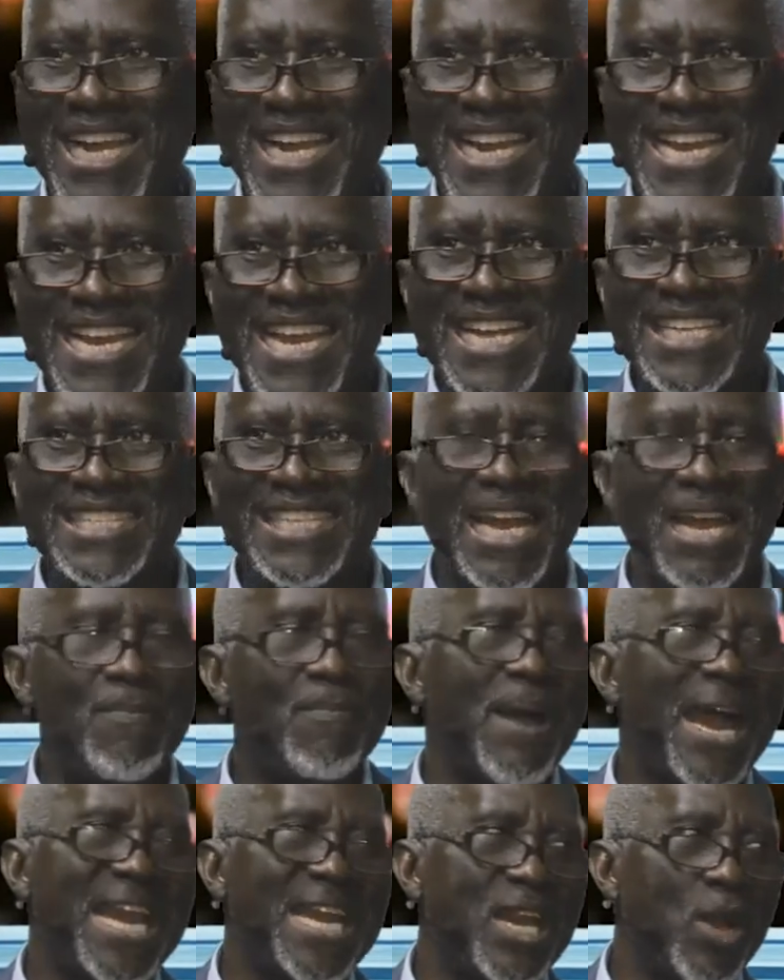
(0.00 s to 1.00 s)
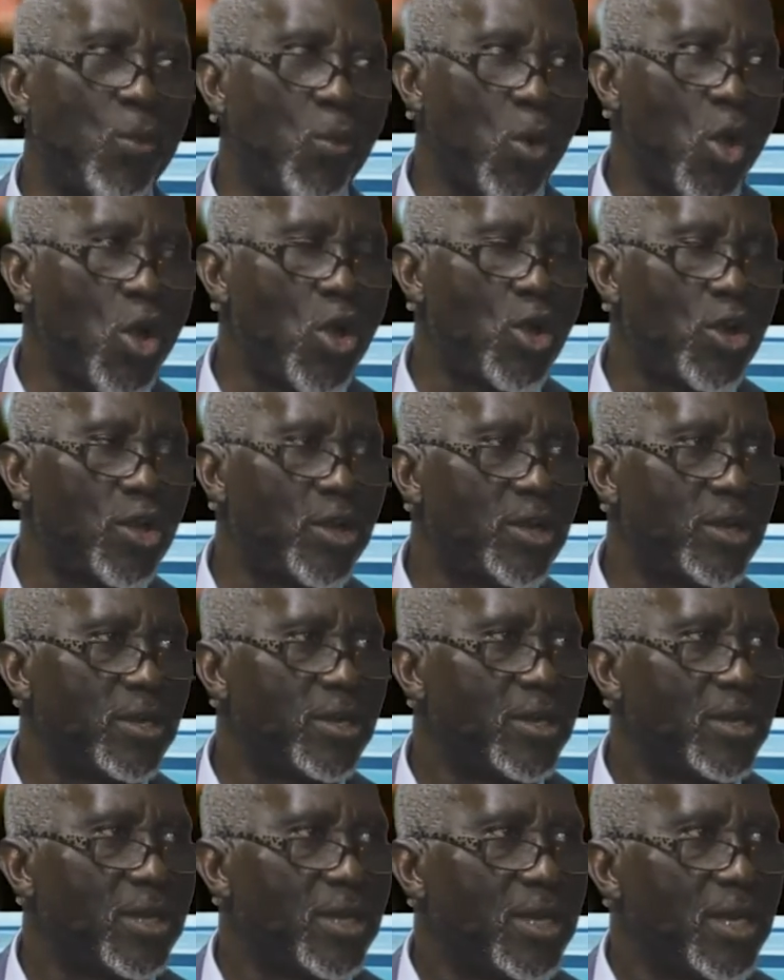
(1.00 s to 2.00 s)
created by the word.
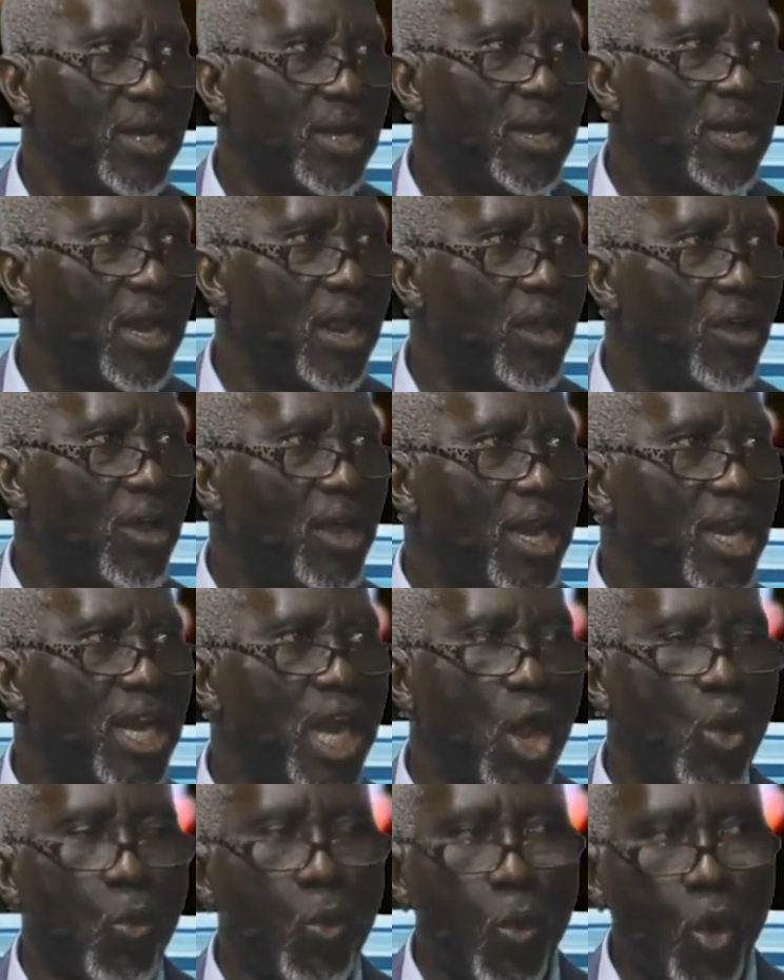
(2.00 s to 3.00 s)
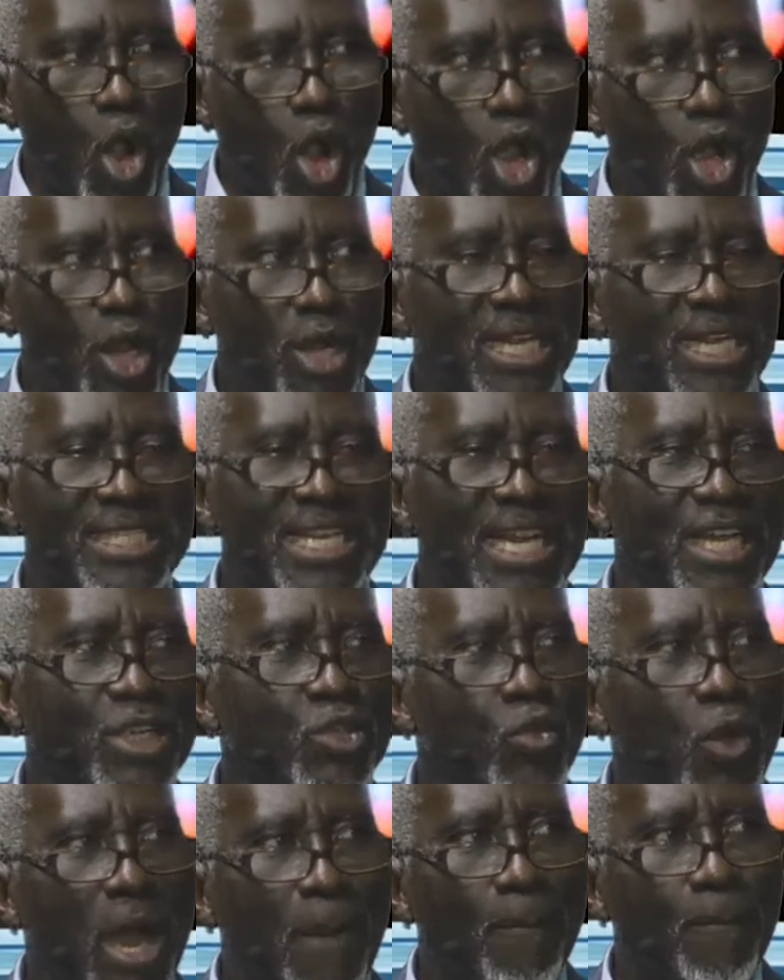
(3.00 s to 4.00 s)
The, the word, he says,
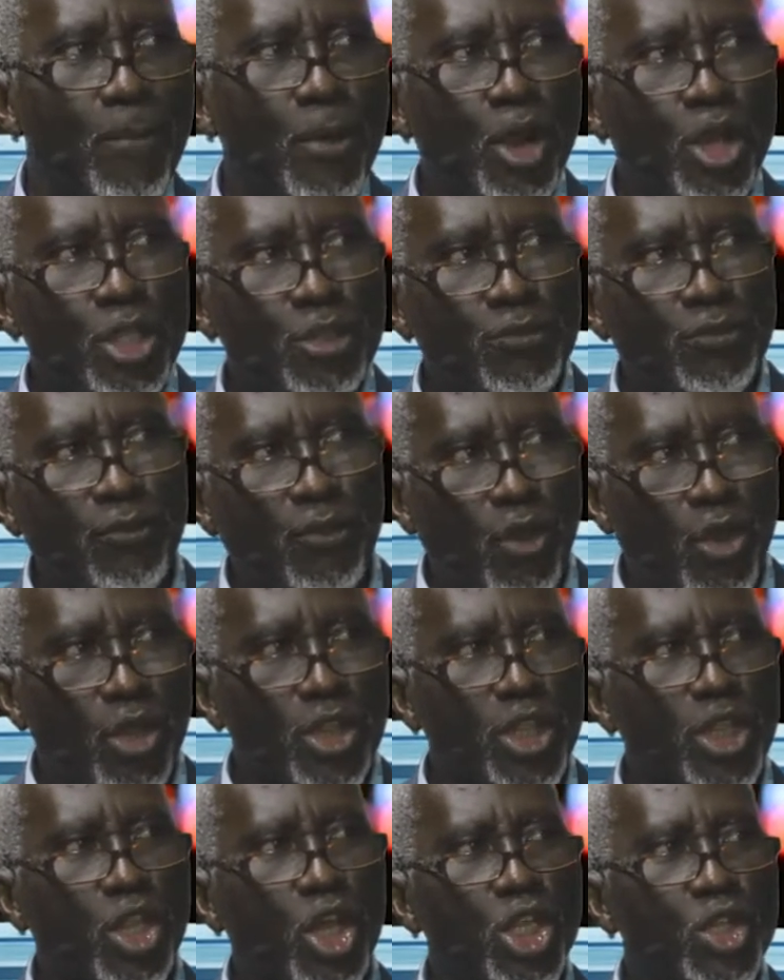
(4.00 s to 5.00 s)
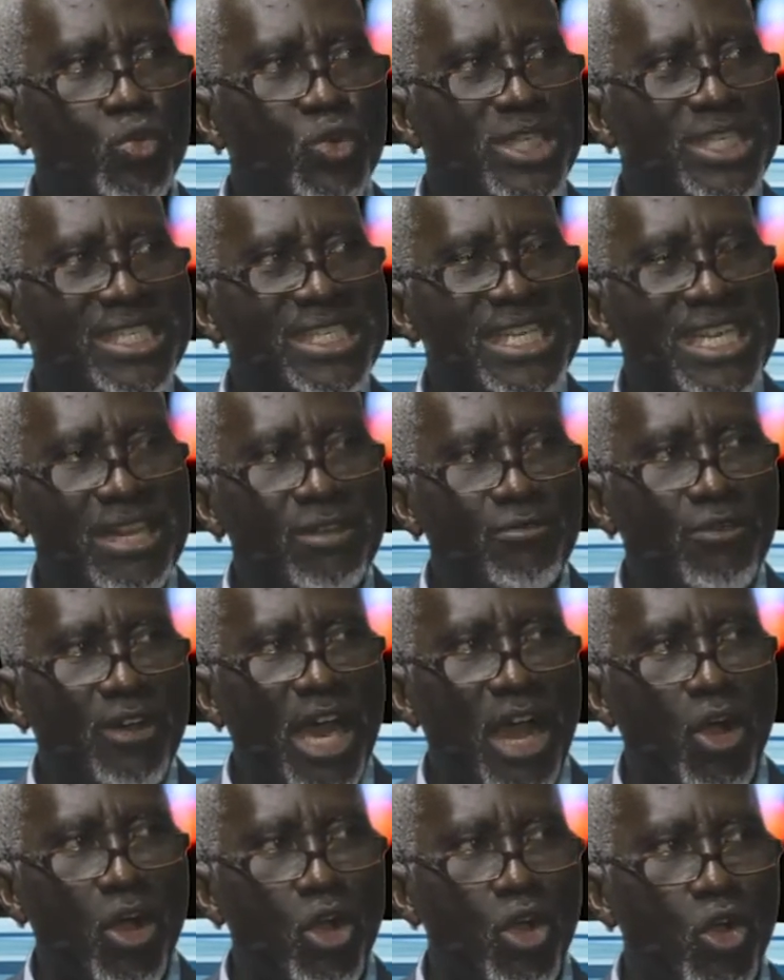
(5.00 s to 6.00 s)
you are brought forth not with silver
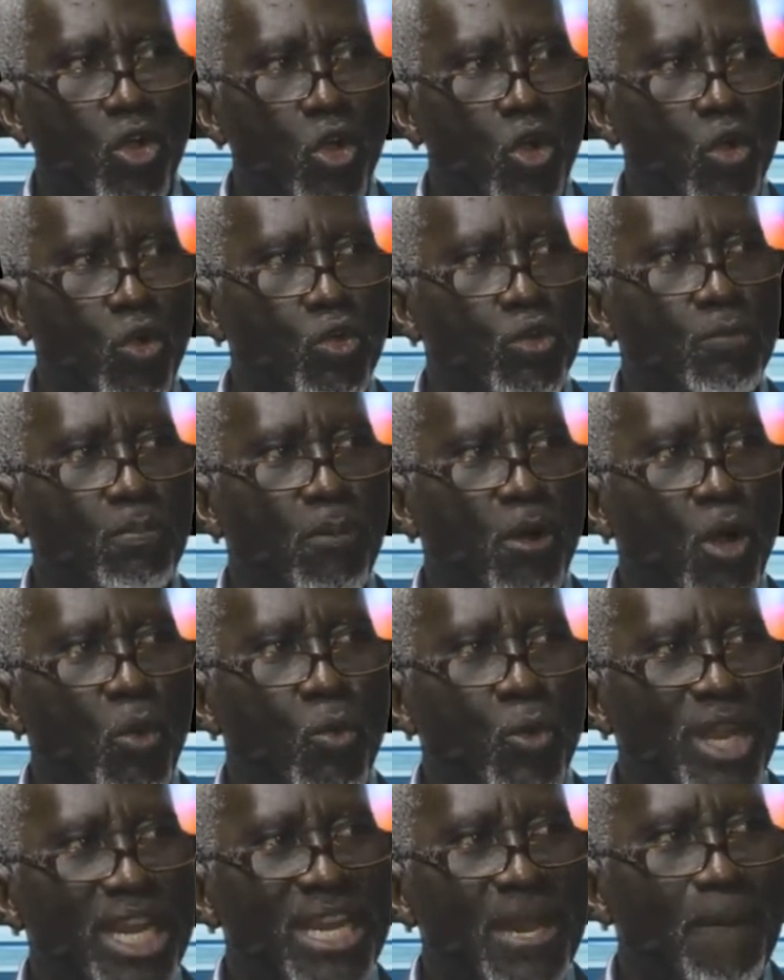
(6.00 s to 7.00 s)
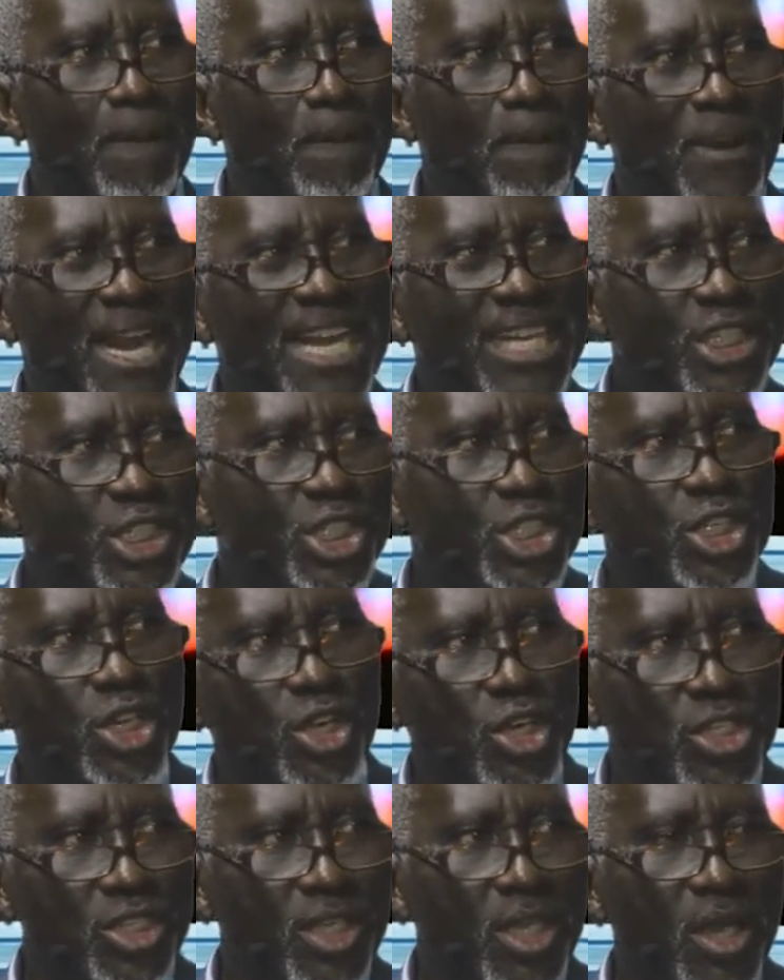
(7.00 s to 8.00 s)
or gold, but with the
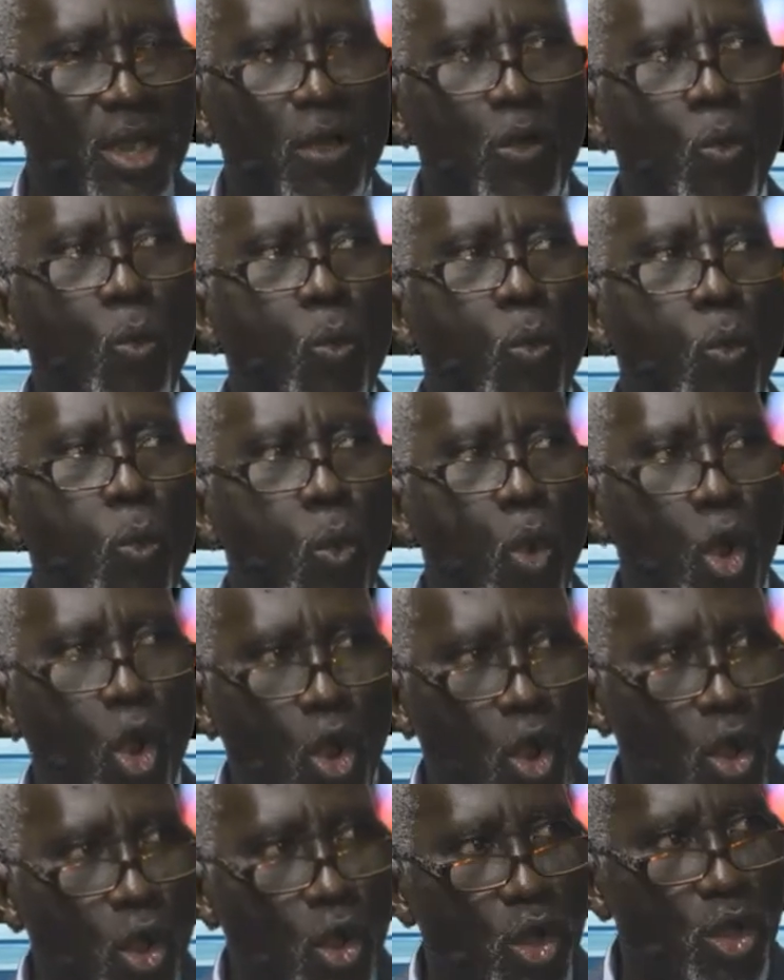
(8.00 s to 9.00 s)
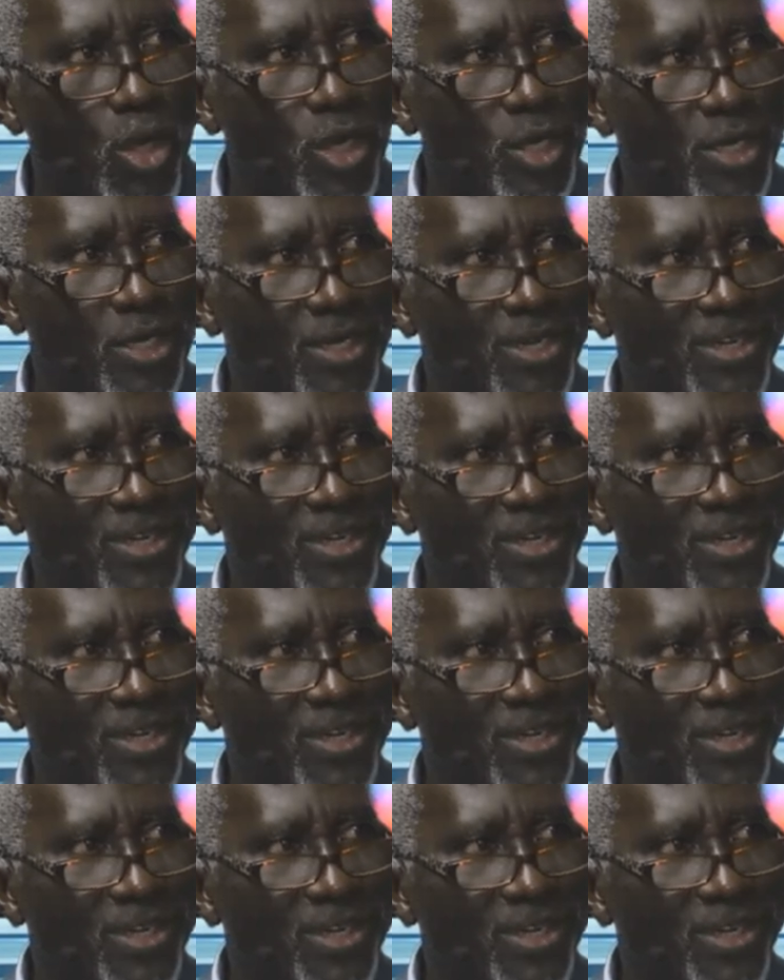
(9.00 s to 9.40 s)
precious word